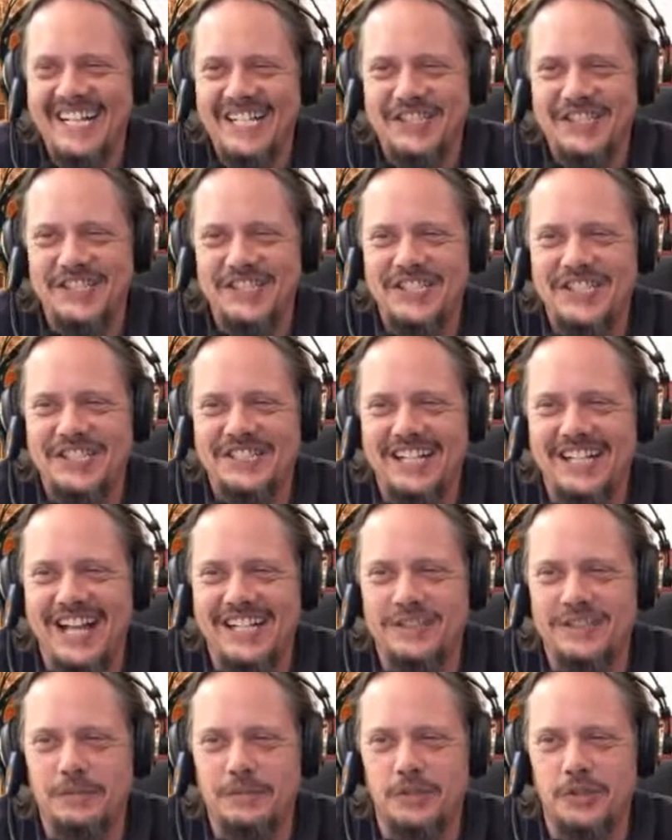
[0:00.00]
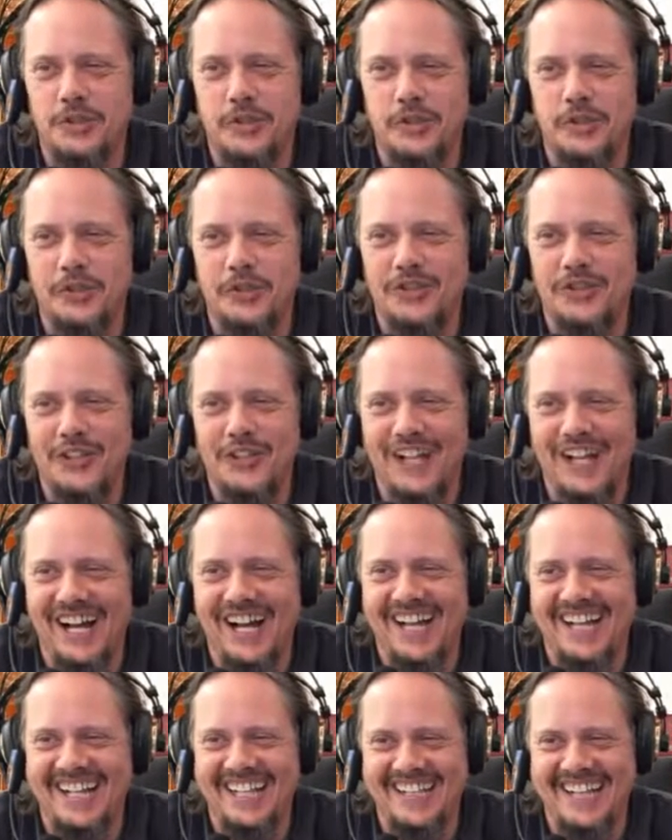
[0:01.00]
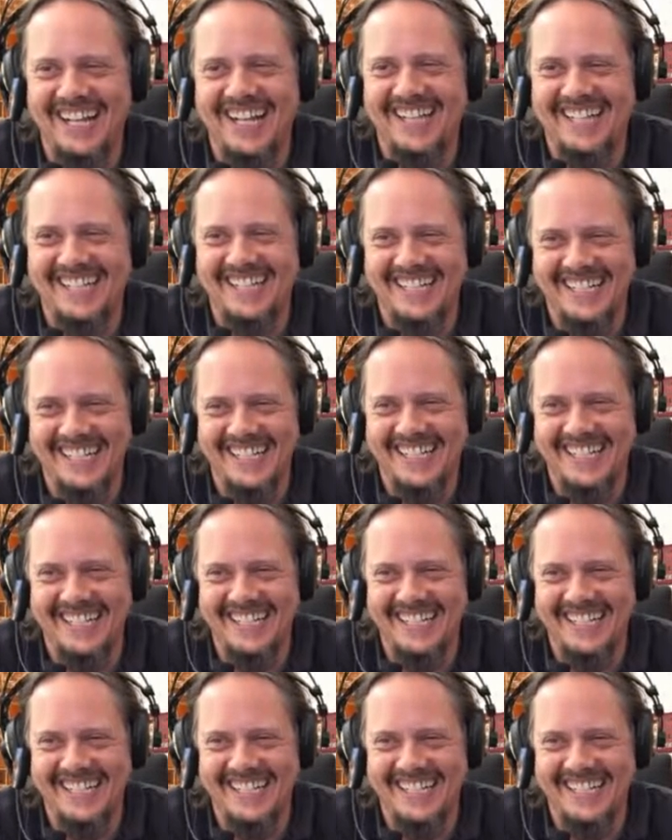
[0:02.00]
She's got some juice. I like it.